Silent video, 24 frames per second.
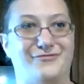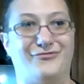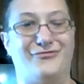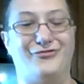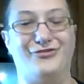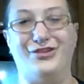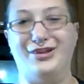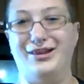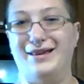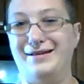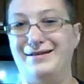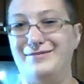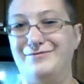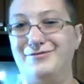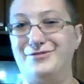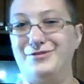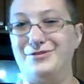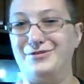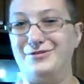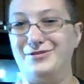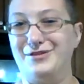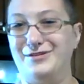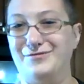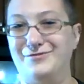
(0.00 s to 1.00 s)

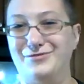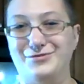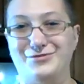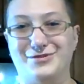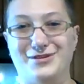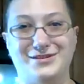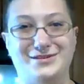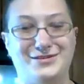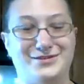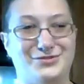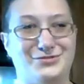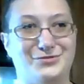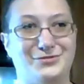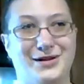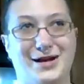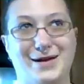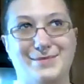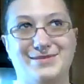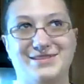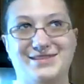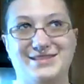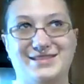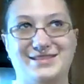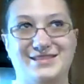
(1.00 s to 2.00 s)
flavor, if you can describe
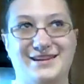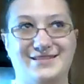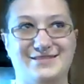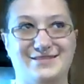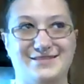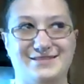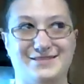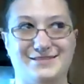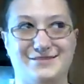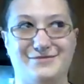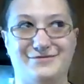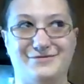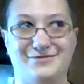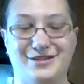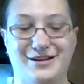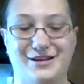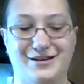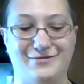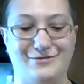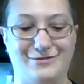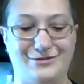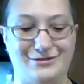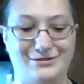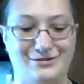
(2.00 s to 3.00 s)
a scent as a
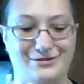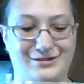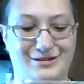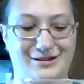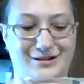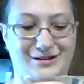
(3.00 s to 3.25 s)
flavor.